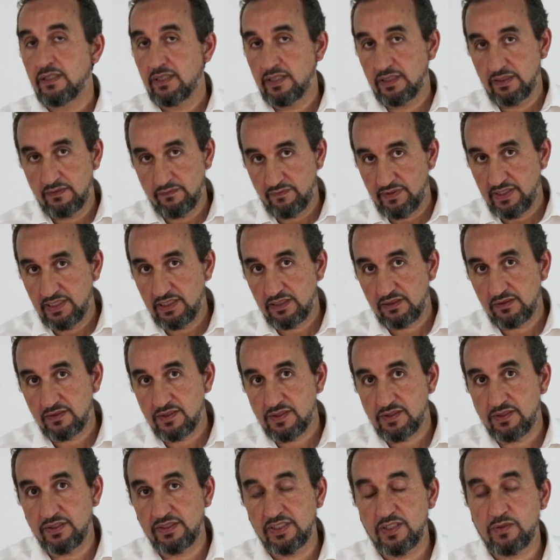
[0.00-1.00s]
and a valid
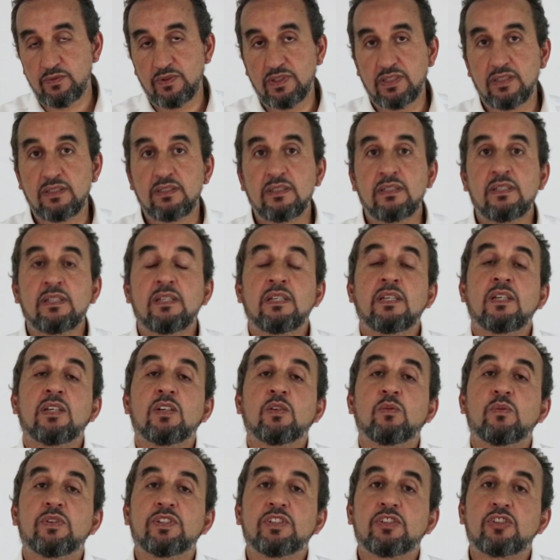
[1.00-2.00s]
concern as well,
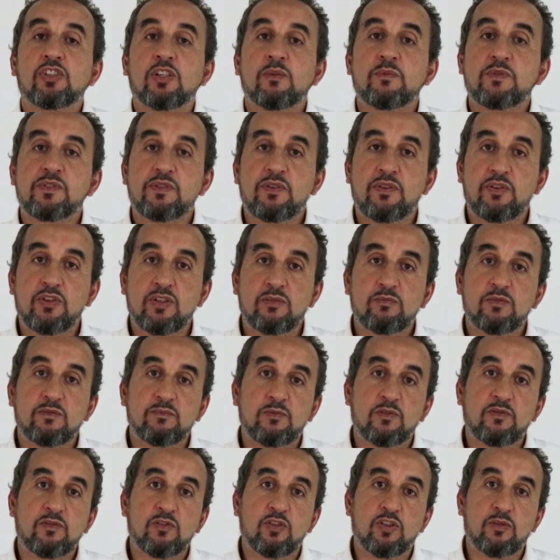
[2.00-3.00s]
when it comes to thermal
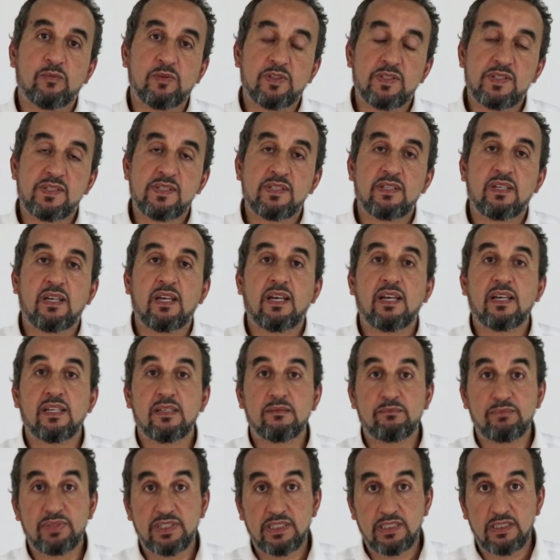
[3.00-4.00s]
performance,
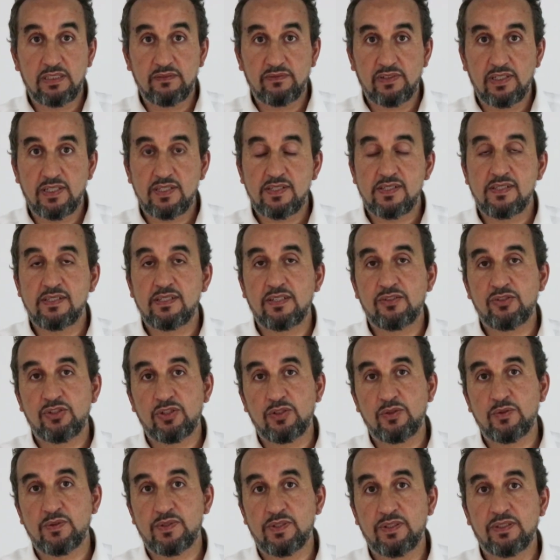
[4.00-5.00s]
and bigger devices are
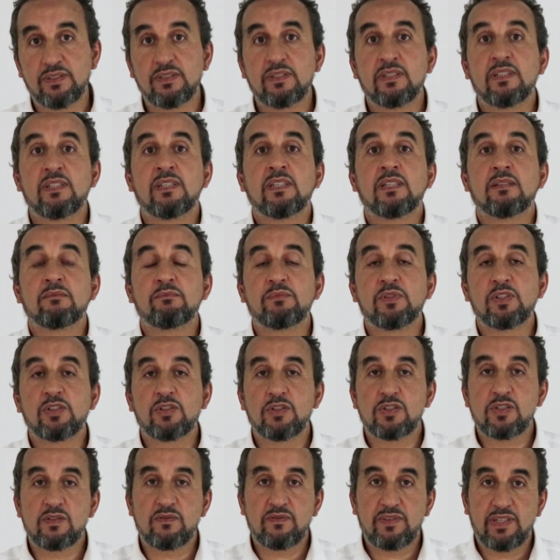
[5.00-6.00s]
chosen
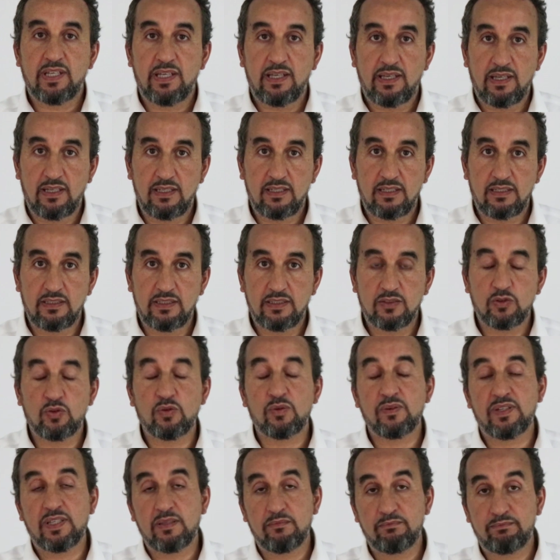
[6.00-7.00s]
because of their handling
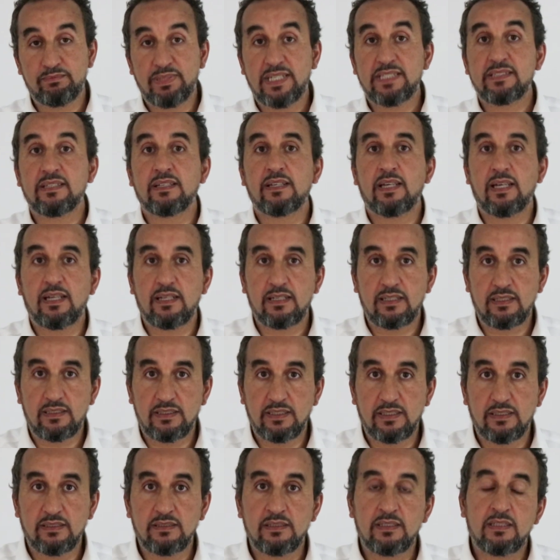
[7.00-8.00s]
or their better
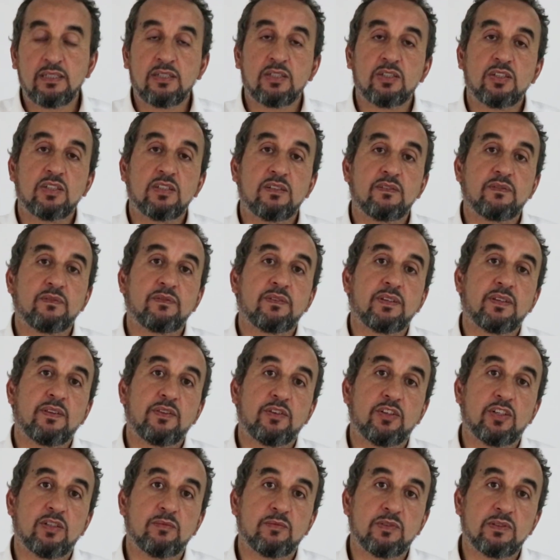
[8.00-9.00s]
handling of
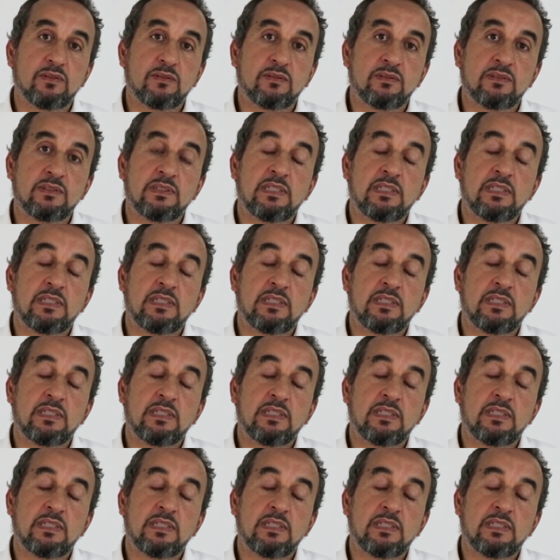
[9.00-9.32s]
thermal.